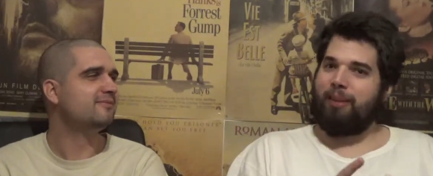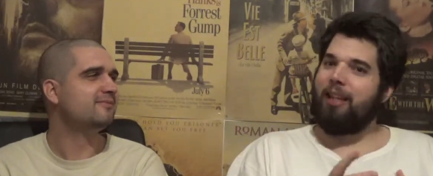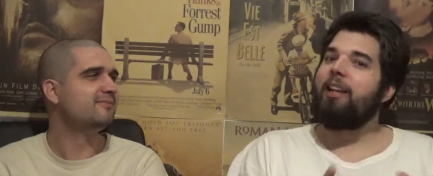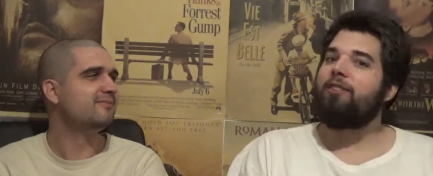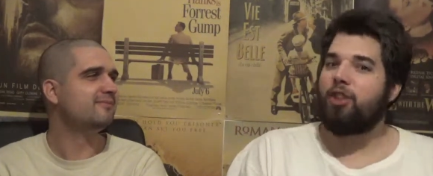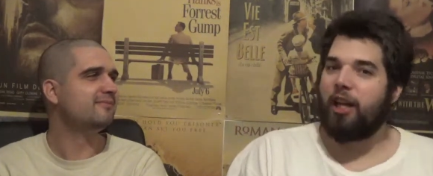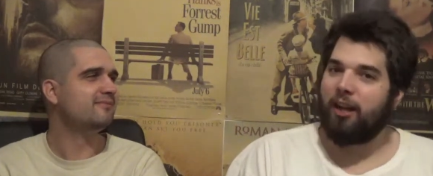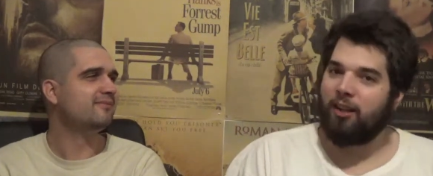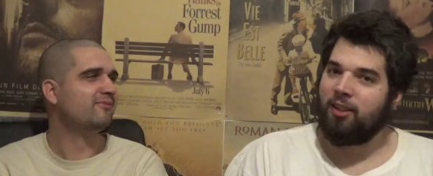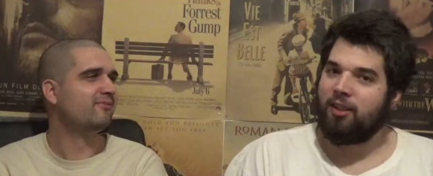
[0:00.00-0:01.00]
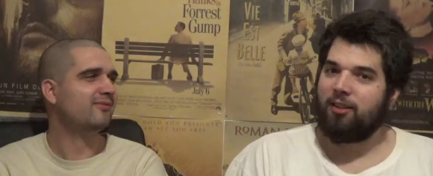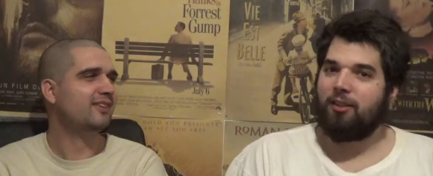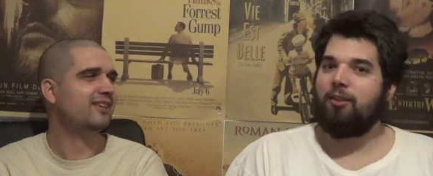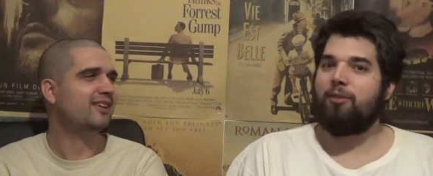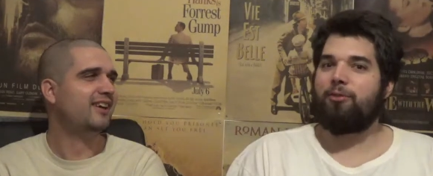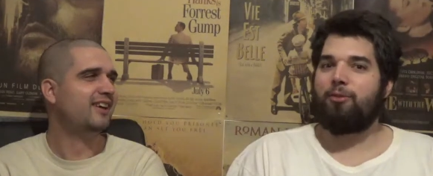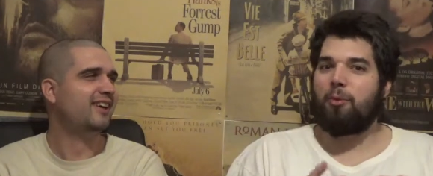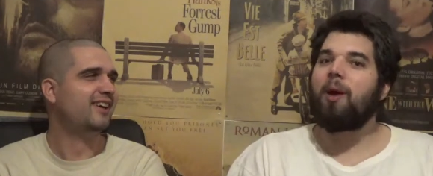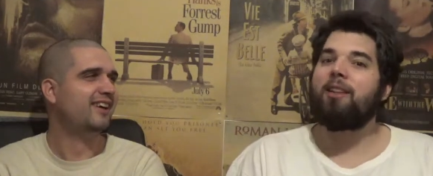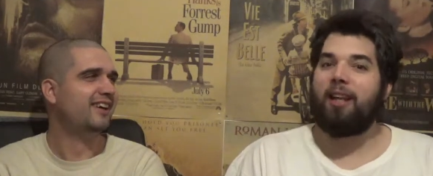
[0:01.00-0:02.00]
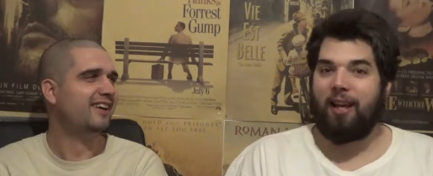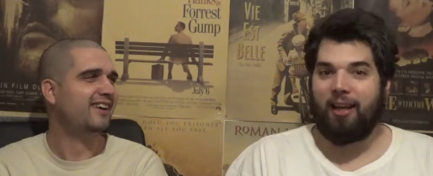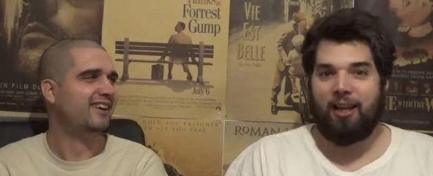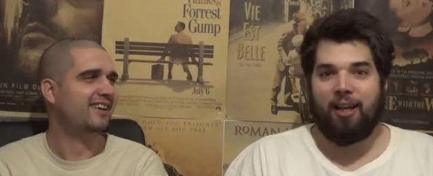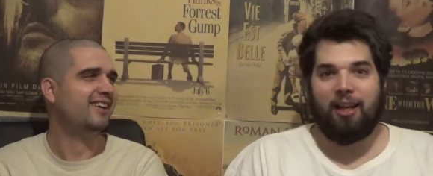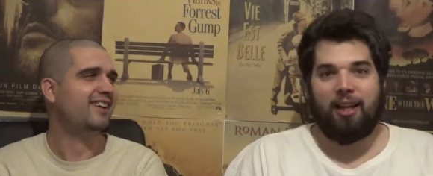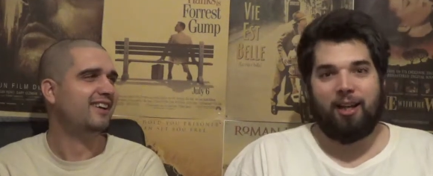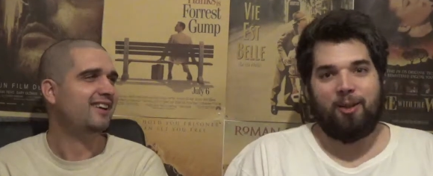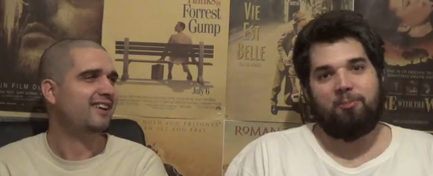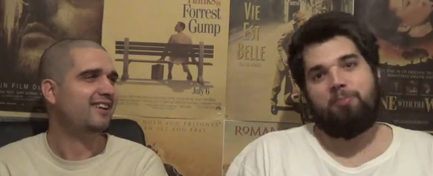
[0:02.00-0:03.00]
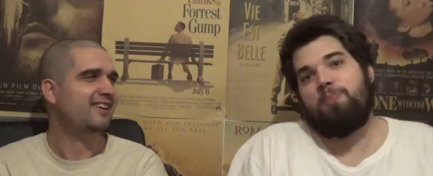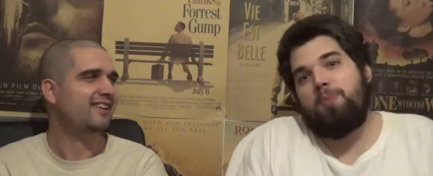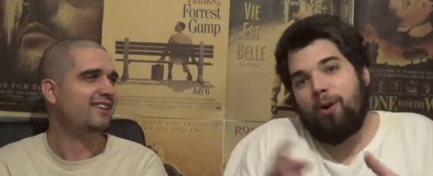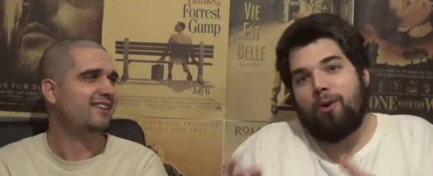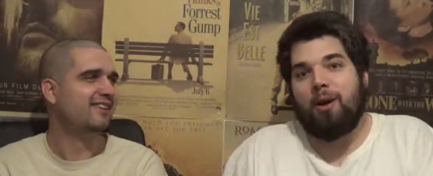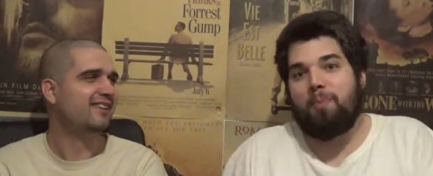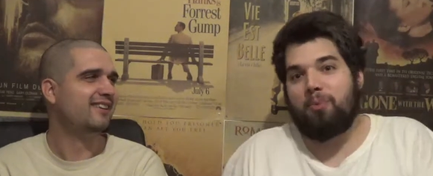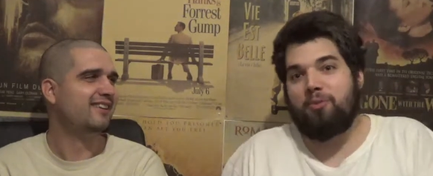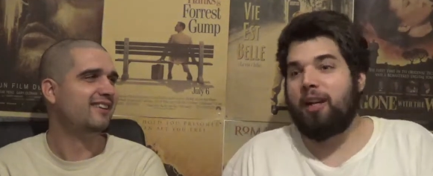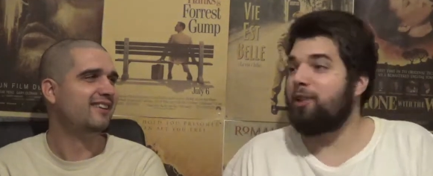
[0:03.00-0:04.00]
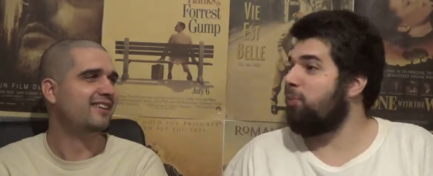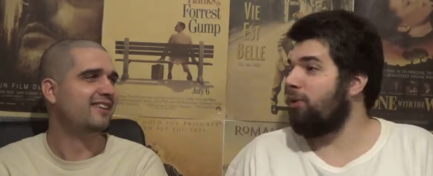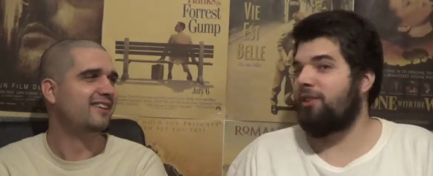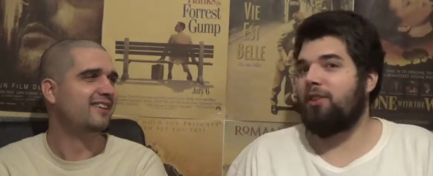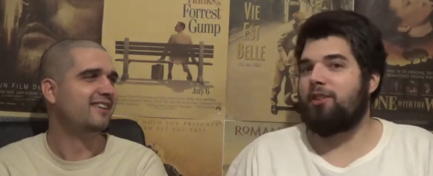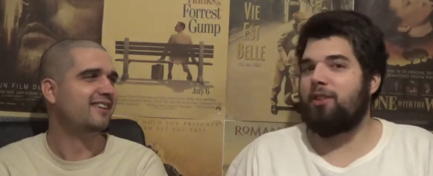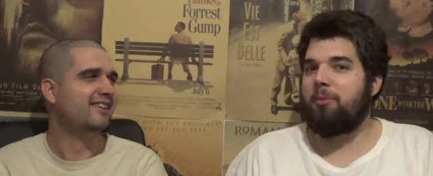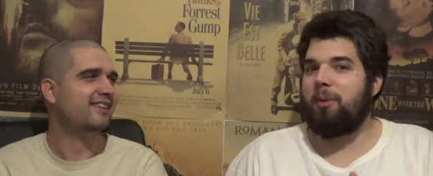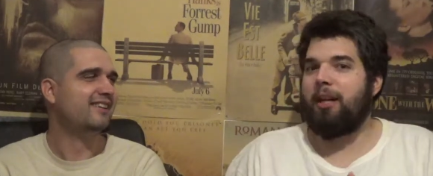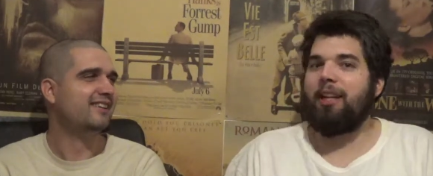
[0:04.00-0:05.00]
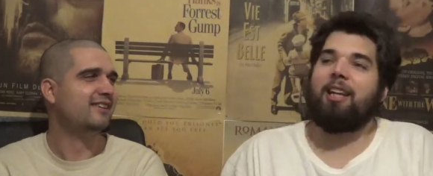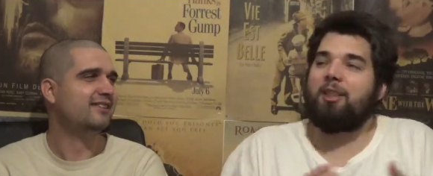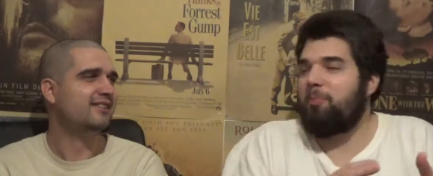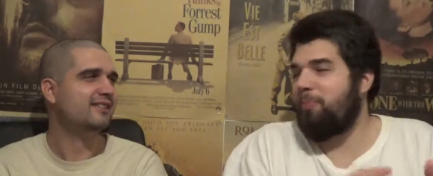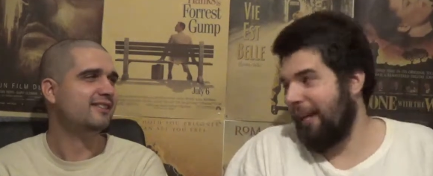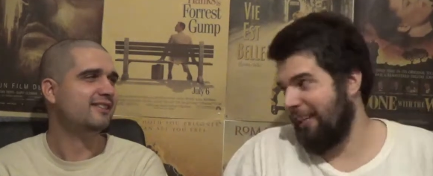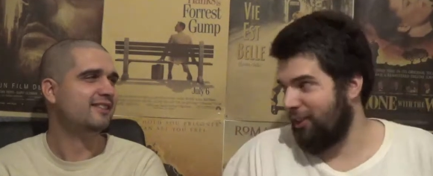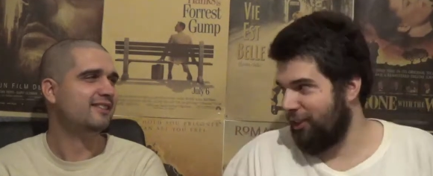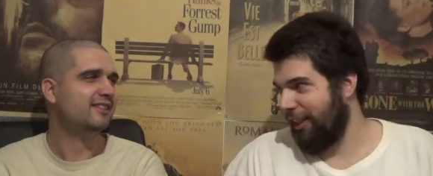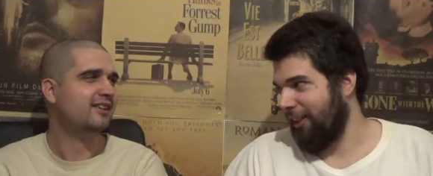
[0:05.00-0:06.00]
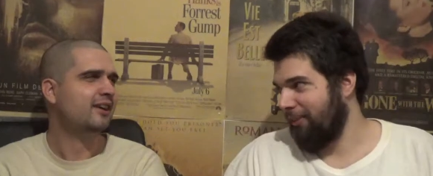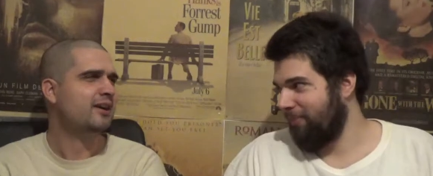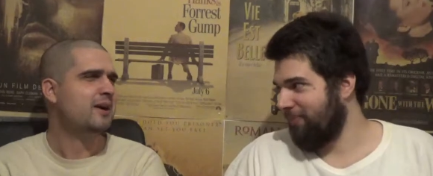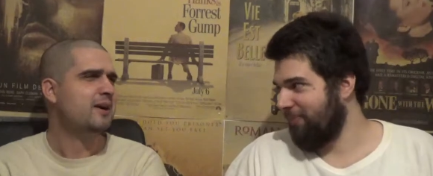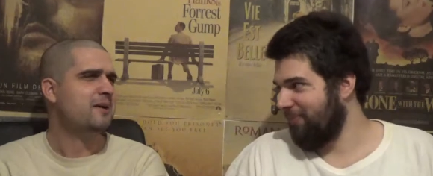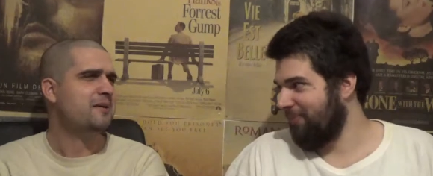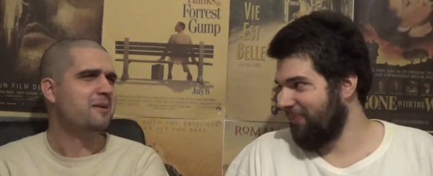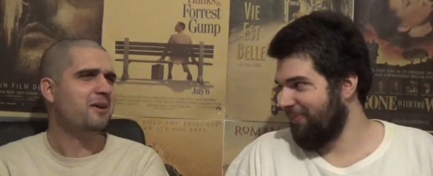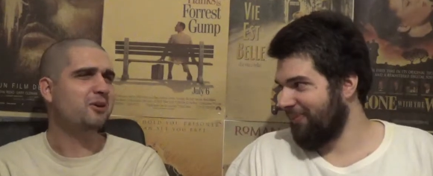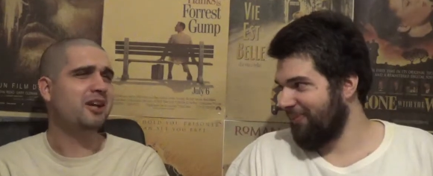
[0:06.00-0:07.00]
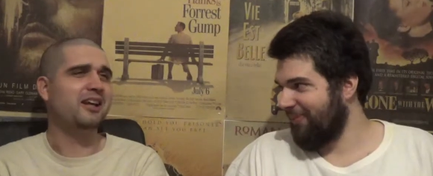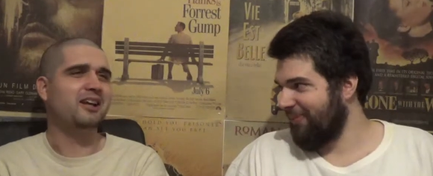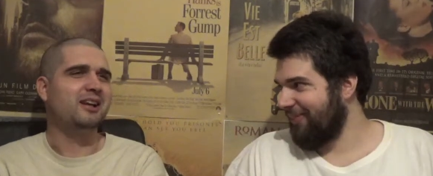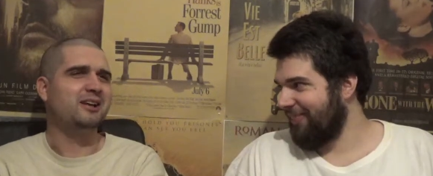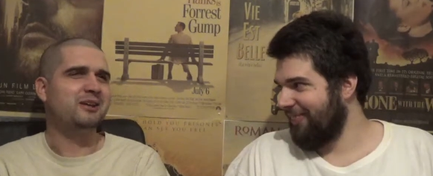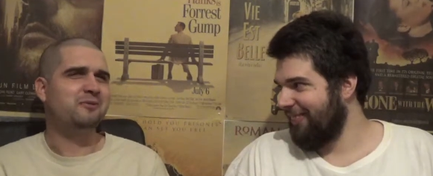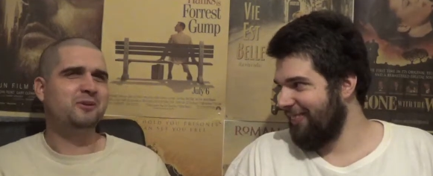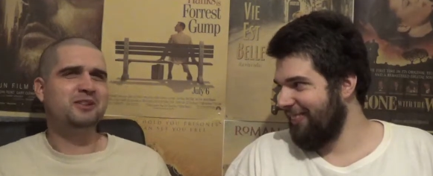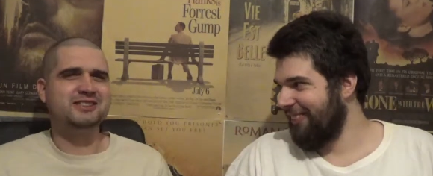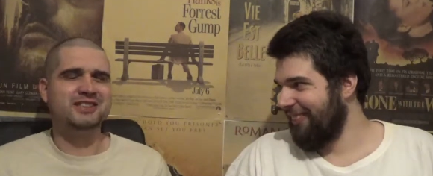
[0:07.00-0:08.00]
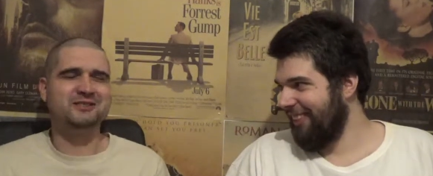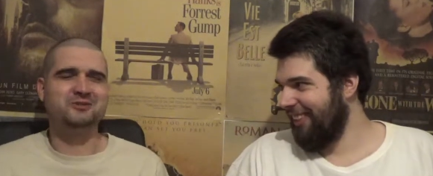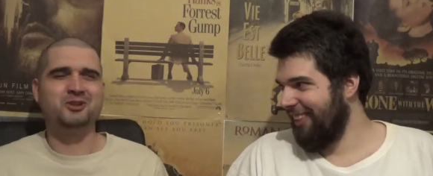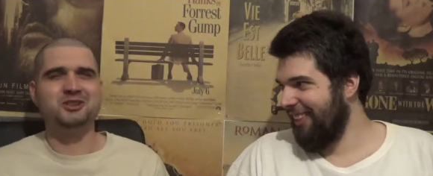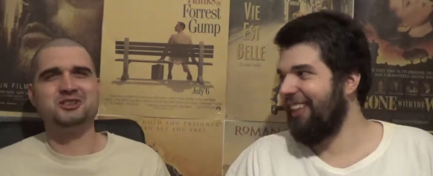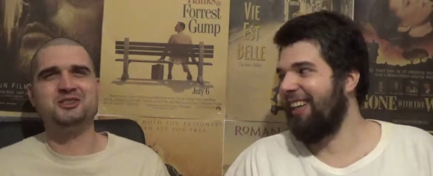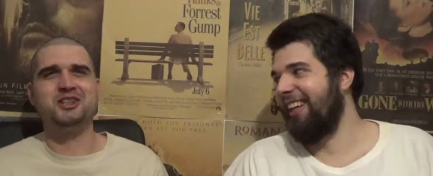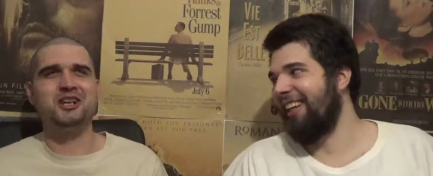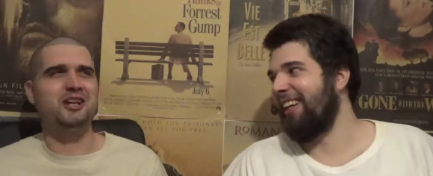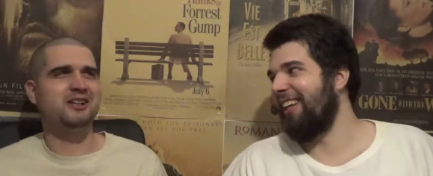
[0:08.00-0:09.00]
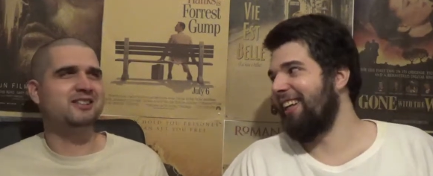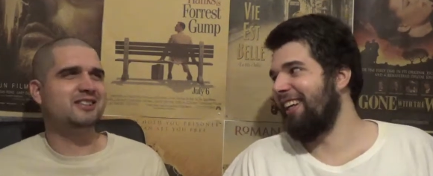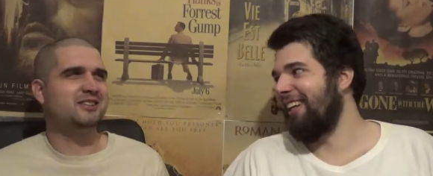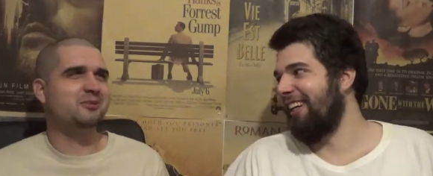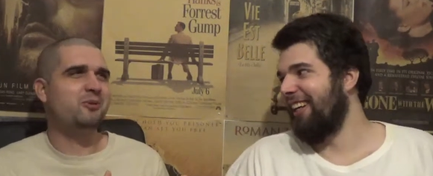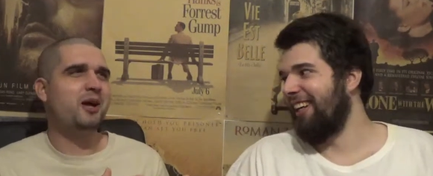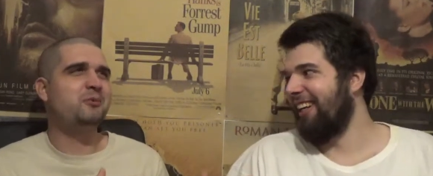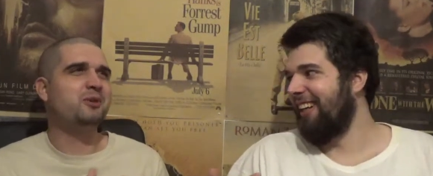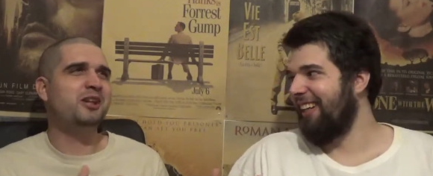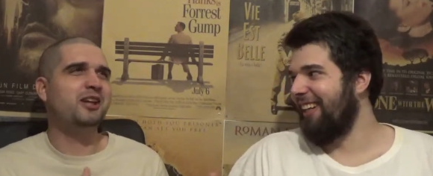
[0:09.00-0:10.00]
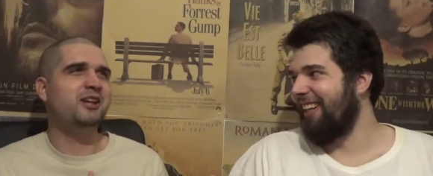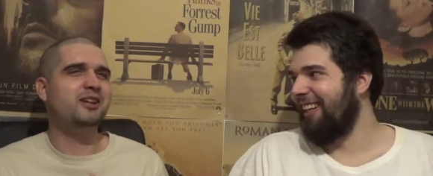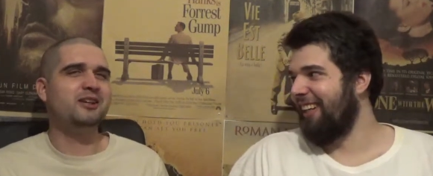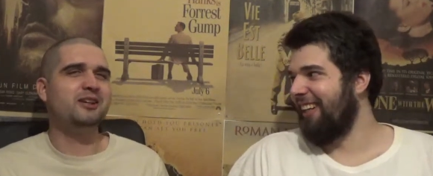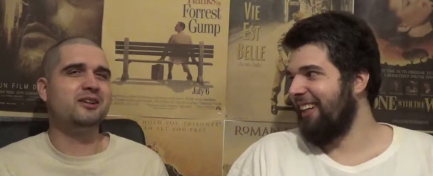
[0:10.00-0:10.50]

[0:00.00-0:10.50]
Speaker 1: leave jail for one day blow up a transport system and gets
Speaker 2: back to jail. Okay, uh, first thing is first. Why would he